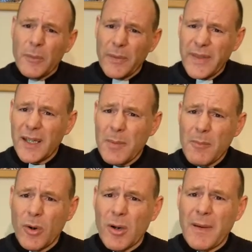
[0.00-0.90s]
We'll think a
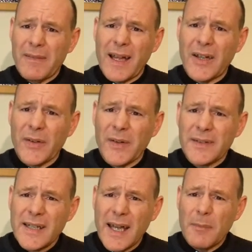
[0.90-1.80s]
bit more about that another
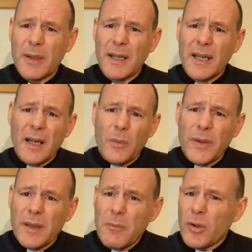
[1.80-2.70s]
time, but
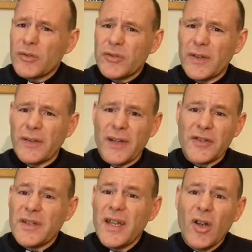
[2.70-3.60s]
with a modern
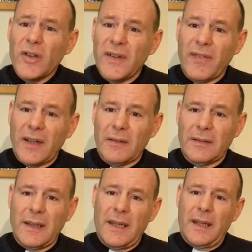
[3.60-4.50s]
translation, they're not difficult
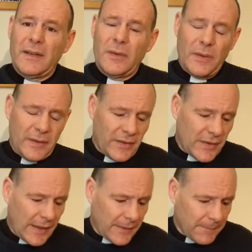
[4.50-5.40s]
to
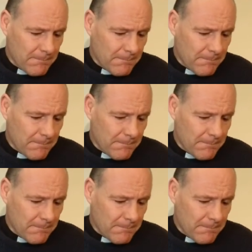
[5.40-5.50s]
understand.